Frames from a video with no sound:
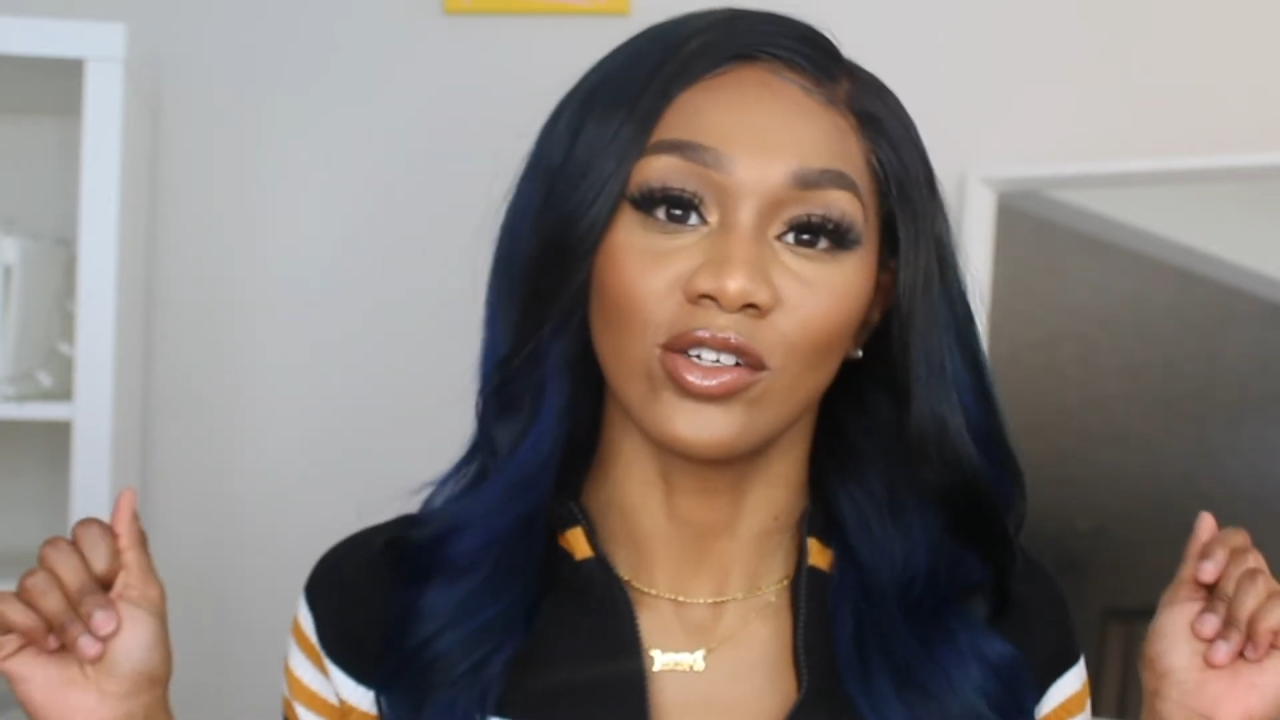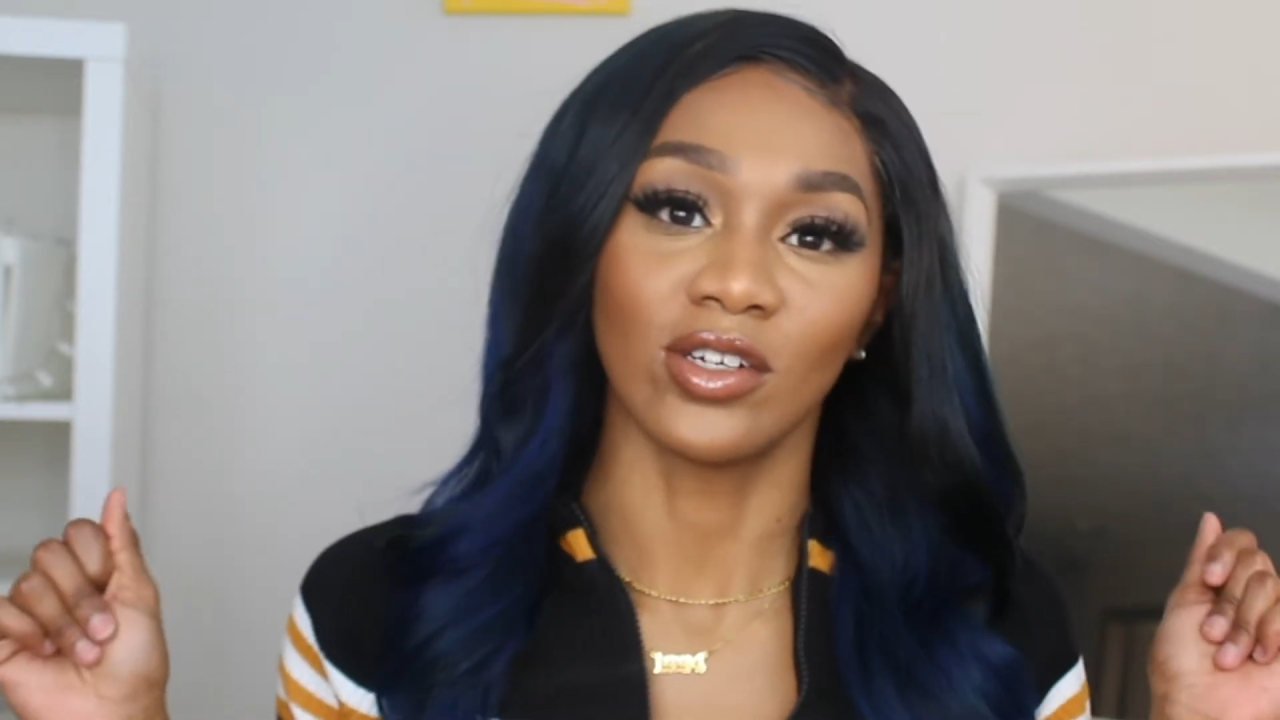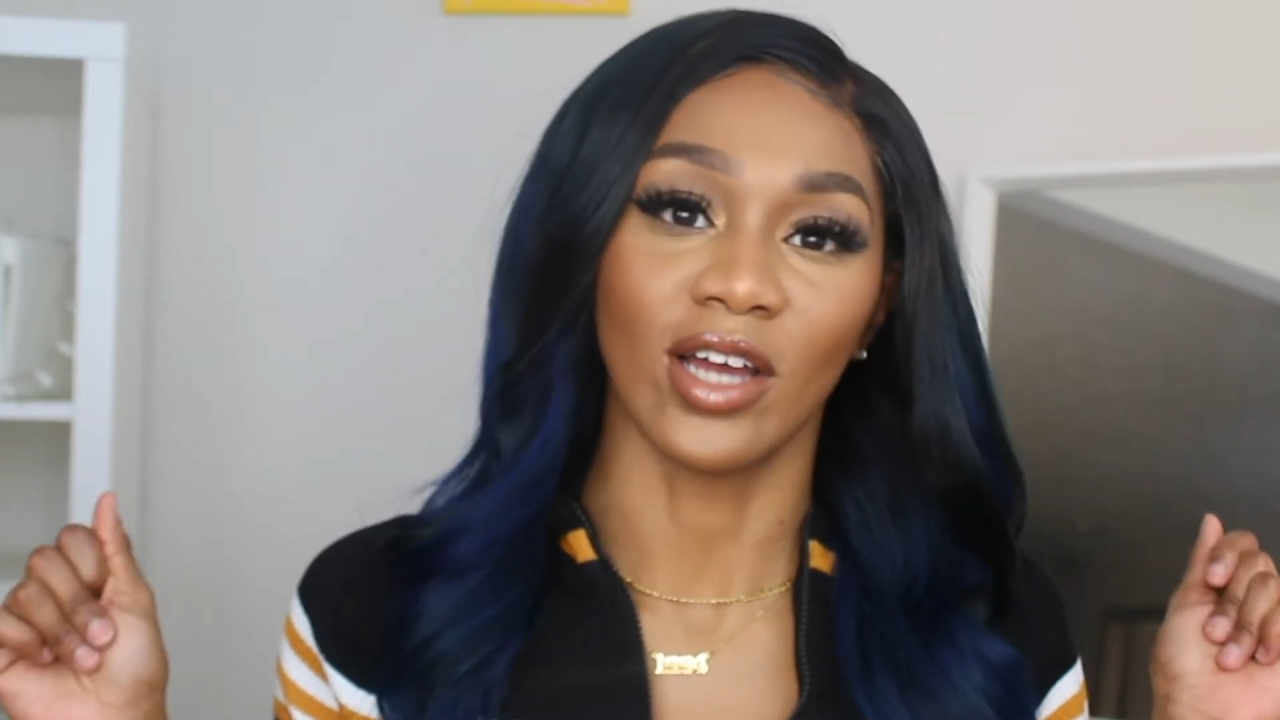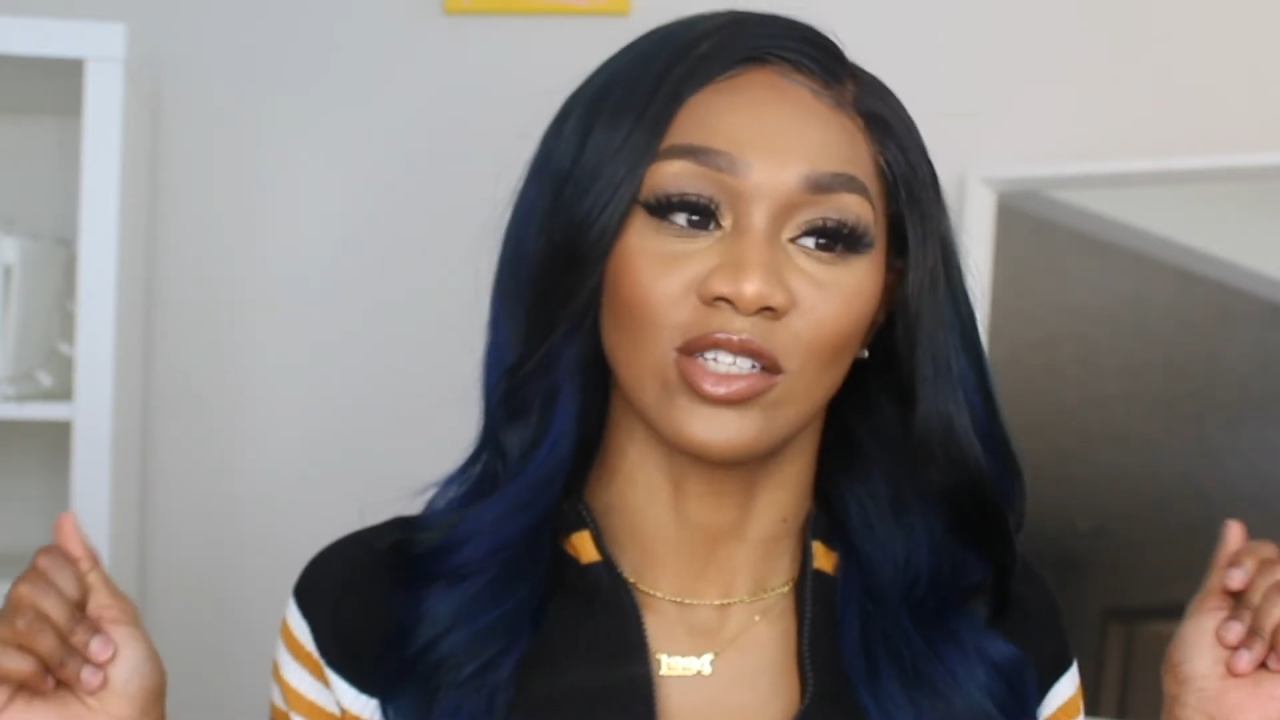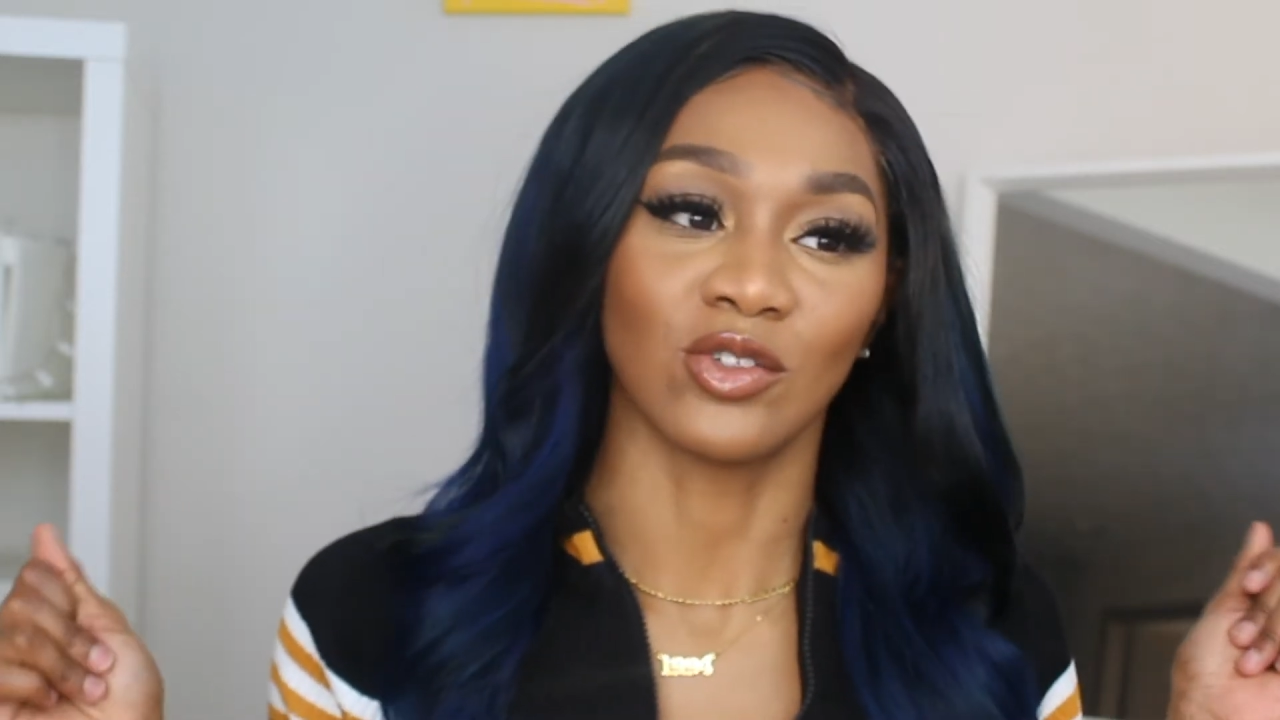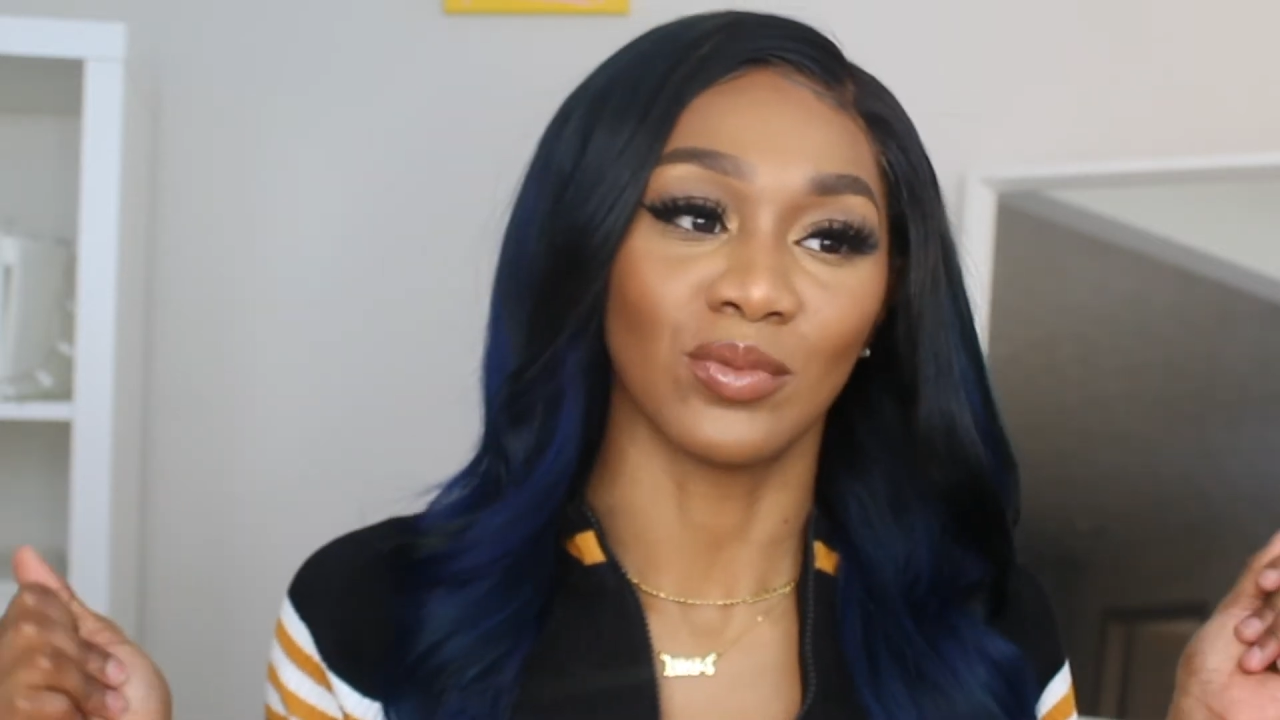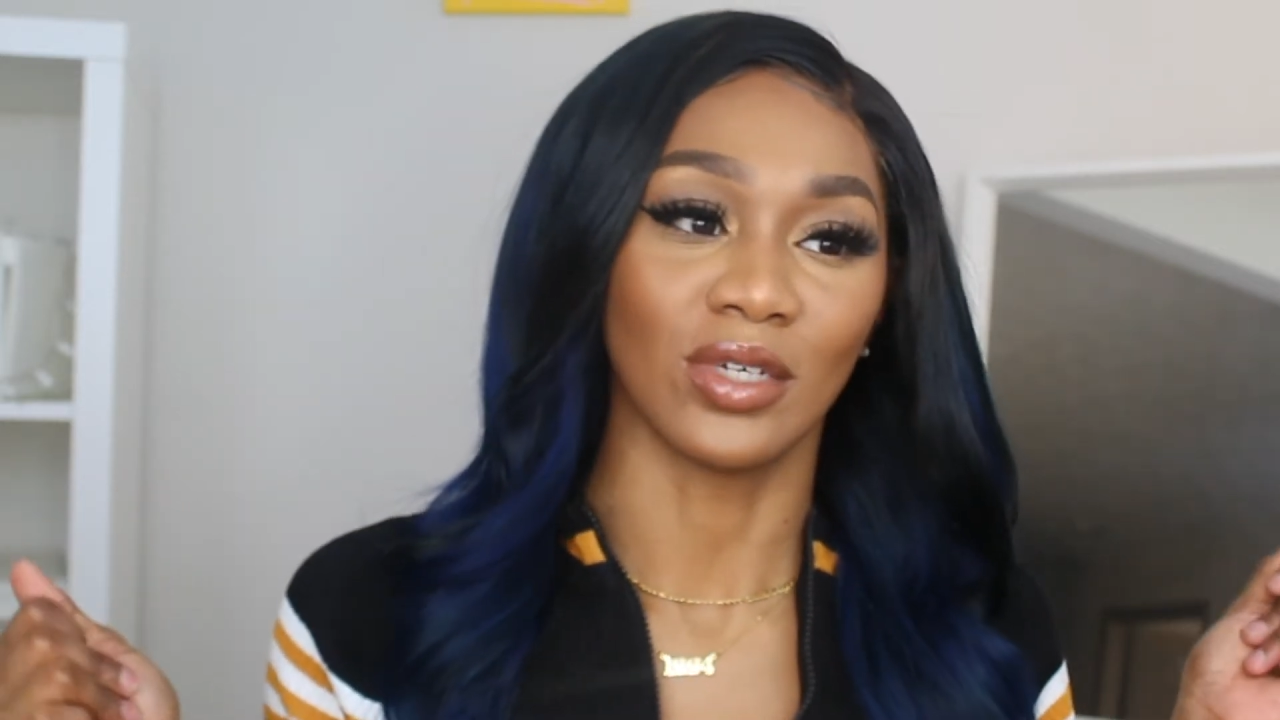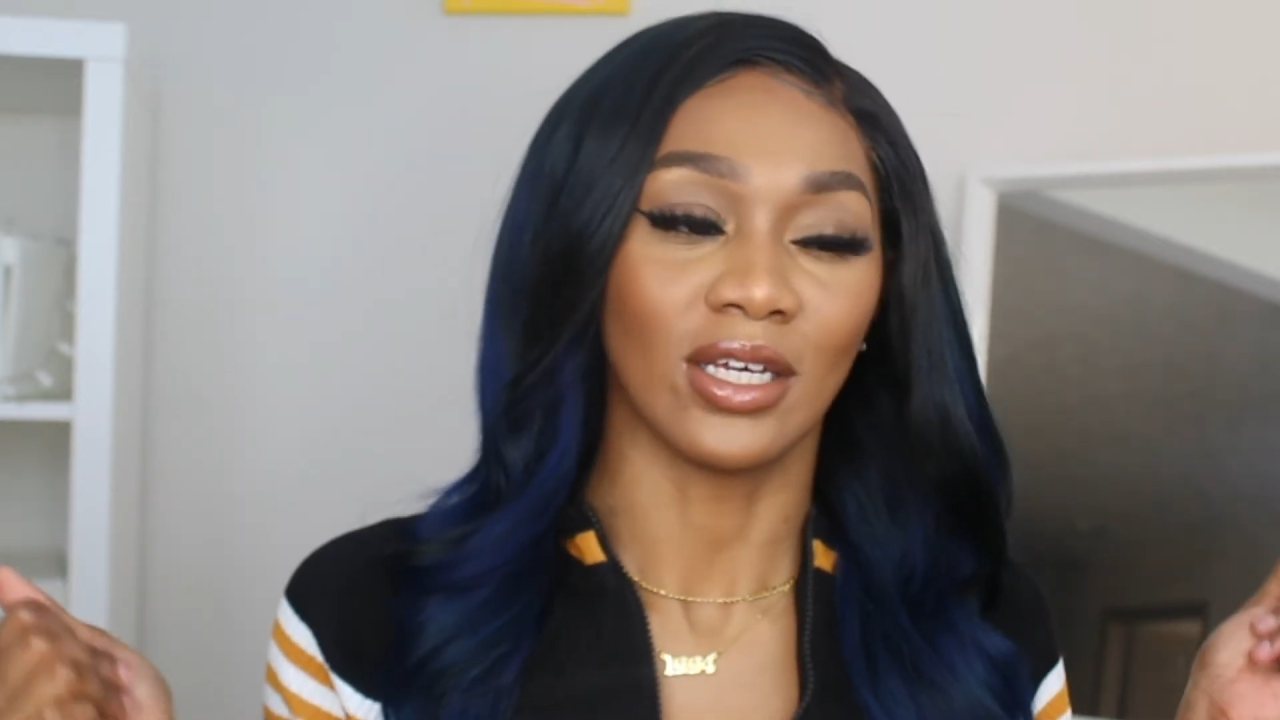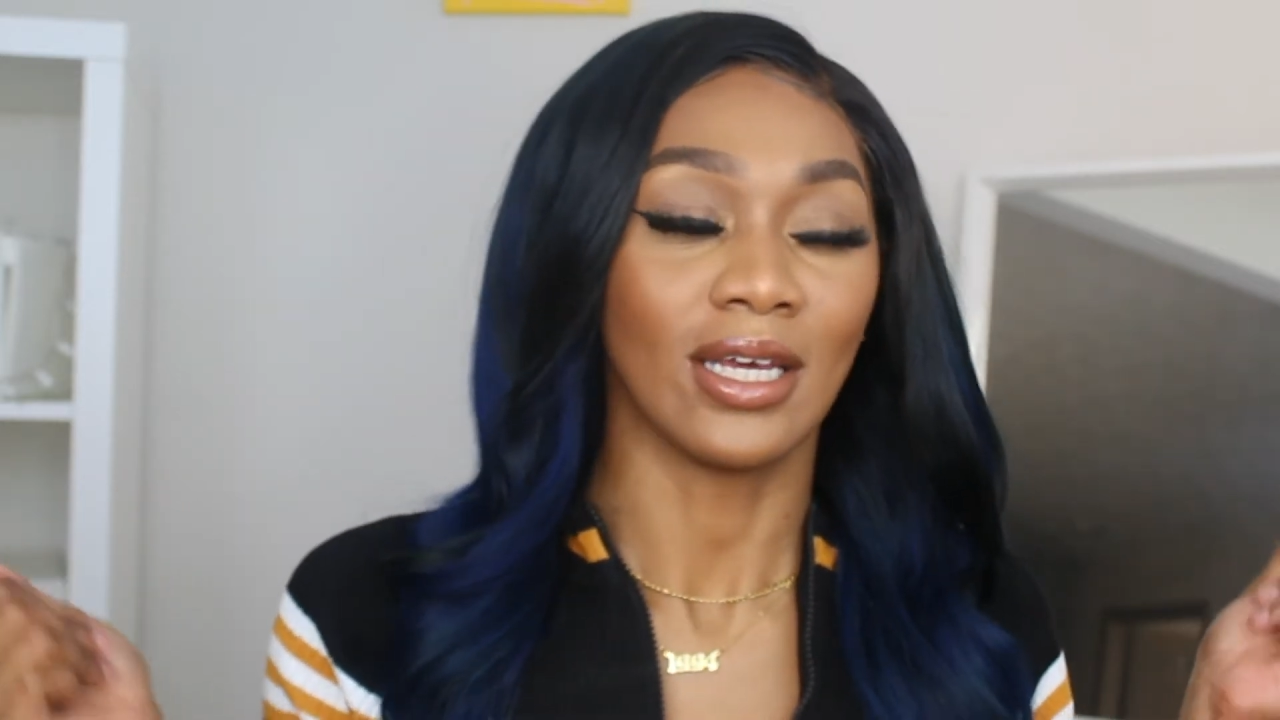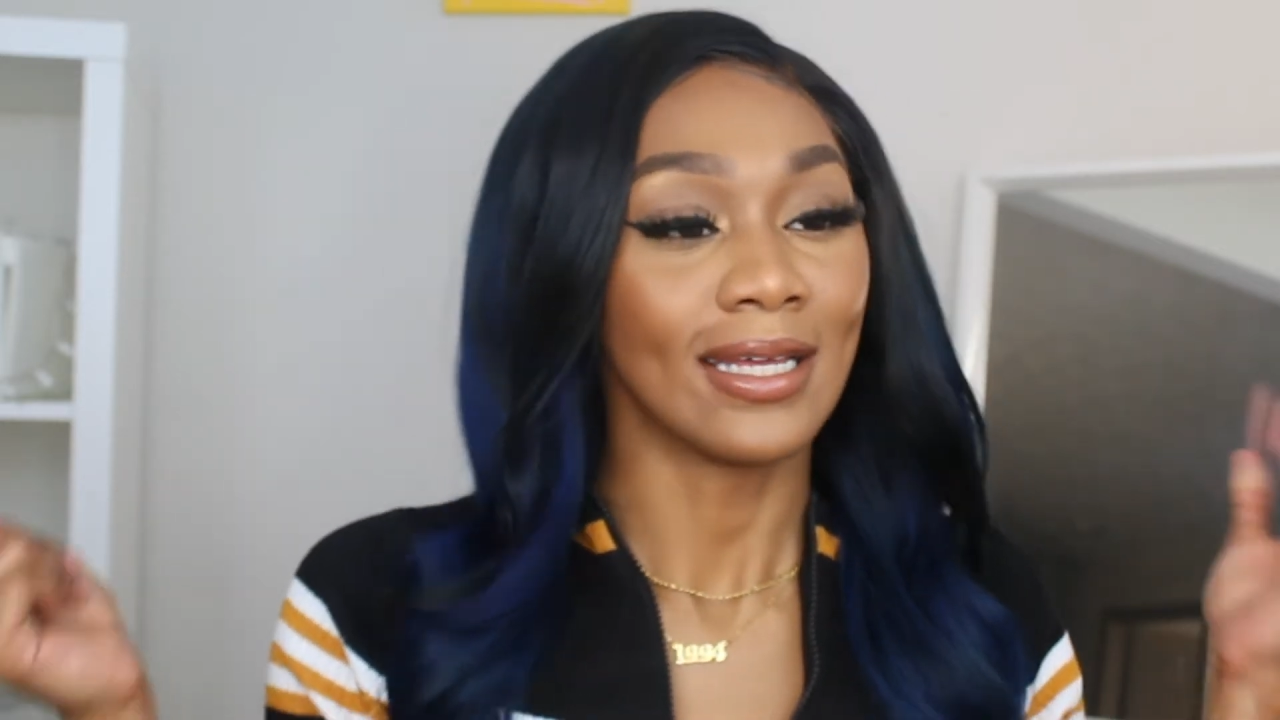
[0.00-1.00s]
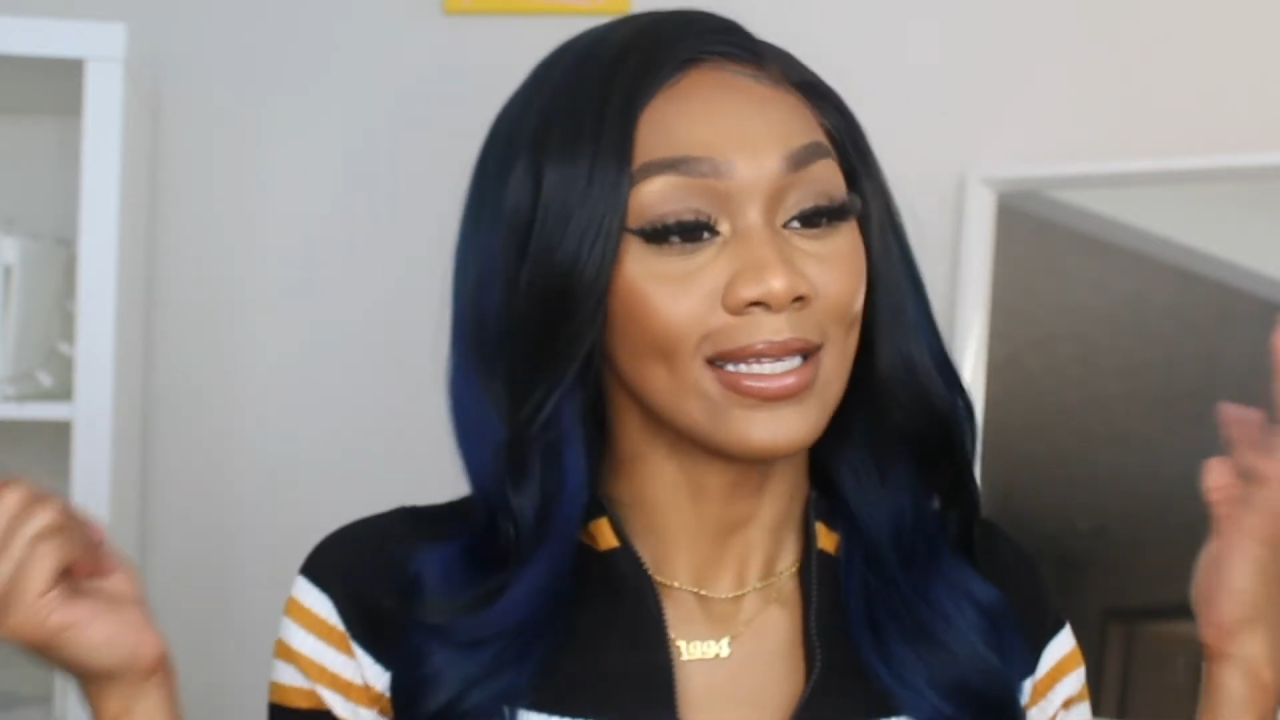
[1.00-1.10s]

you guys will be